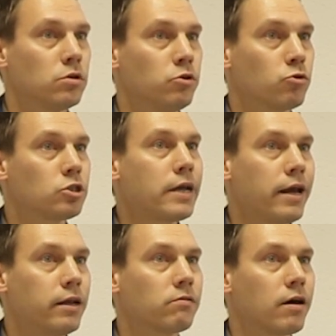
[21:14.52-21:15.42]
Your
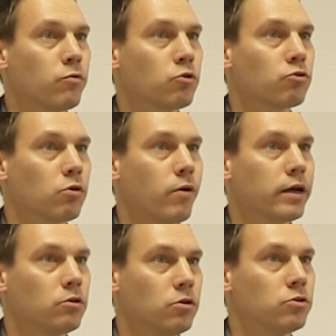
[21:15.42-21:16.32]
Daniels have also
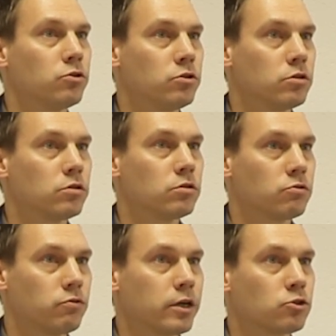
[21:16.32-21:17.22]
quite good
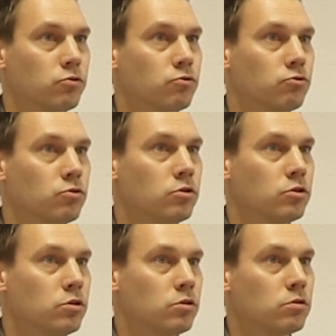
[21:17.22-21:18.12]
sections
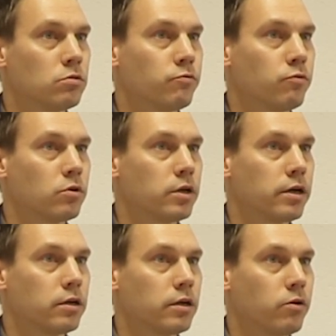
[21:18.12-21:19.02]
for
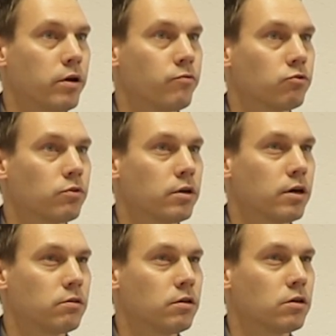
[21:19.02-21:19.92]
the gravers,
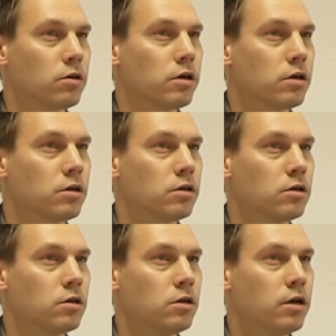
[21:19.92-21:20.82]
I think,
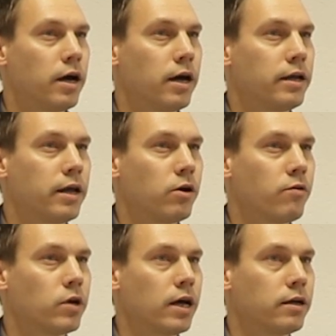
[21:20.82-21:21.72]
And then you
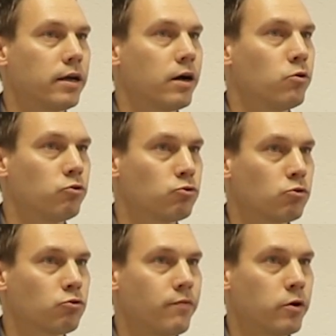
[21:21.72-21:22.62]
have another guy who is
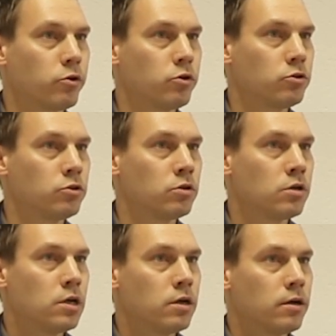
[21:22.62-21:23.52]
also very good,
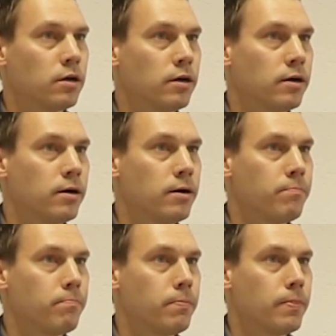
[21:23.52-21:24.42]

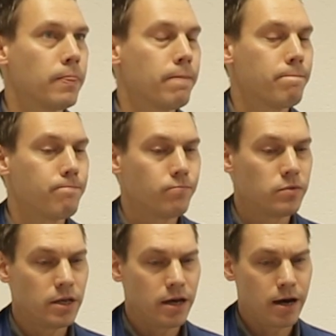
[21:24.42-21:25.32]

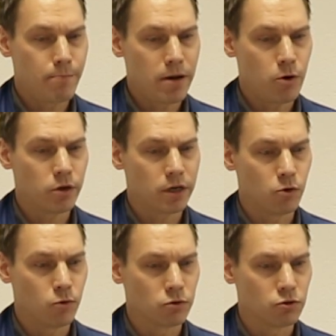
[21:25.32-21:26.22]
the American
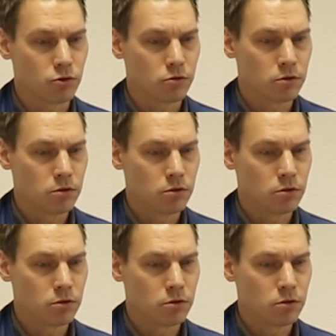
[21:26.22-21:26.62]
author